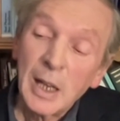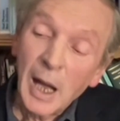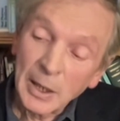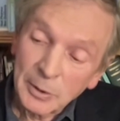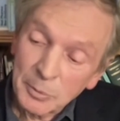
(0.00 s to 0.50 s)

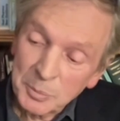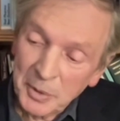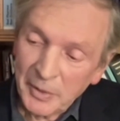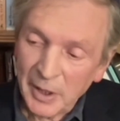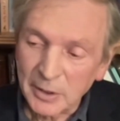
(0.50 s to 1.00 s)
and it would be
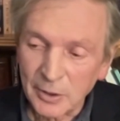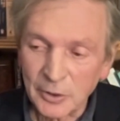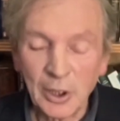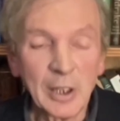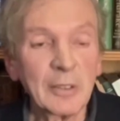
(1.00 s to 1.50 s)
very good
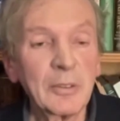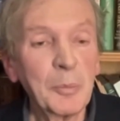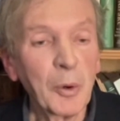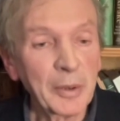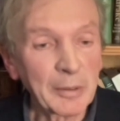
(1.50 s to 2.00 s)
to have a
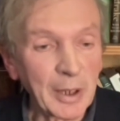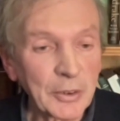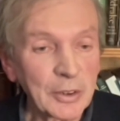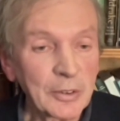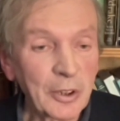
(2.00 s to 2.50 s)
morphic
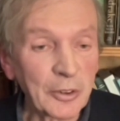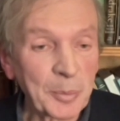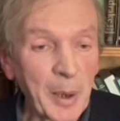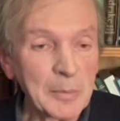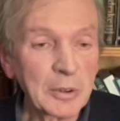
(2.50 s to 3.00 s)
resonance
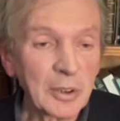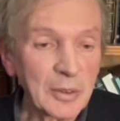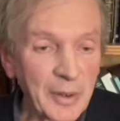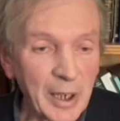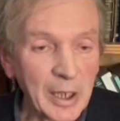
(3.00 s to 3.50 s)
experiment at
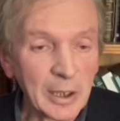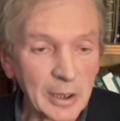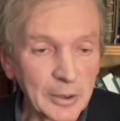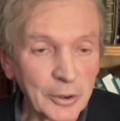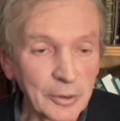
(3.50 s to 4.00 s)
the very
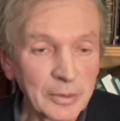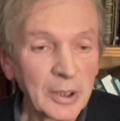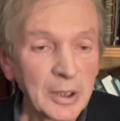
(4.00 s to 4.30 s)
heart of